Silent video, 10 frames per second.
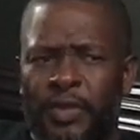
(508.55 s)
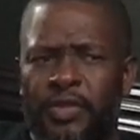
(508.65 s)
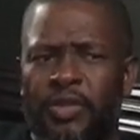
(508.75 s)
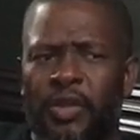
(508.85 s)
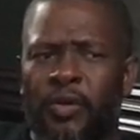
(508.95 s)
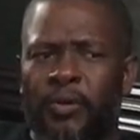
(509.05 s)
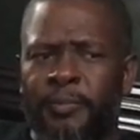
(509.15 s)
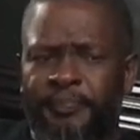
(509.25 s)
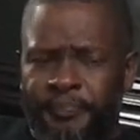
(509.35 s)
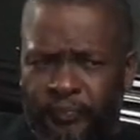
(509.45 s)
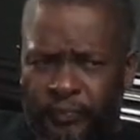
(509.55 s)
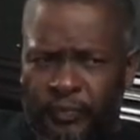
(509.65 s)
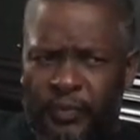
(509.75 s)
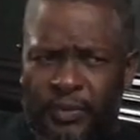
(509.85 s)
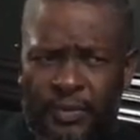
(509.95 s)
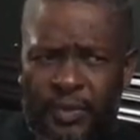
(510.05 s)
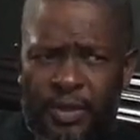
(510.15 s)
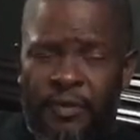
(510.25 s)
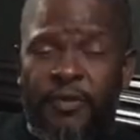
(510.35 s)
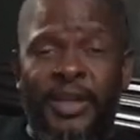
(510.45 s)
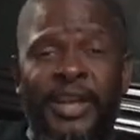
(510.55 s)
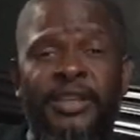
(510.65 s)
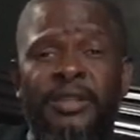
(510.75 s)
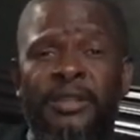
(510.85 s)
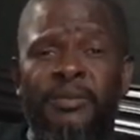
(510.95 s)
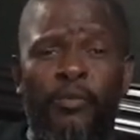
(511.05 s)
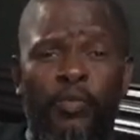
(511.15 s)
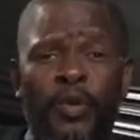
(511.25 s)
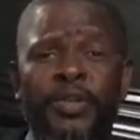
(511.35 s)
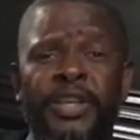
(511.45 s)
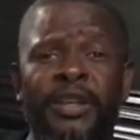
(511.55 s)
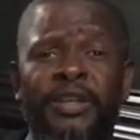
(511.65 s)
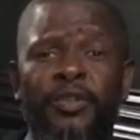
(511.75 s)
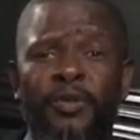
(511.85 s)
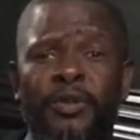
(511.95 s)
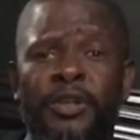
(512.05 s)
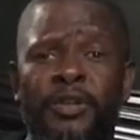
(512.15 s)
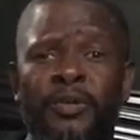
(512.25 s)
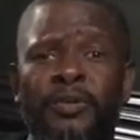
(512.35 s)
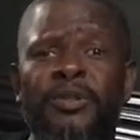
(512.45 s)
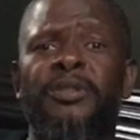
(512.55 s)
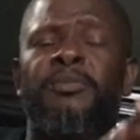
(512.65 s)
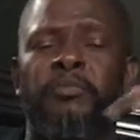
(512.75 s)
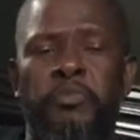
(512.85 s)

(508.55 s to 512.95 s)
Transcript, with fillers: So if you like to rotate it through the nose,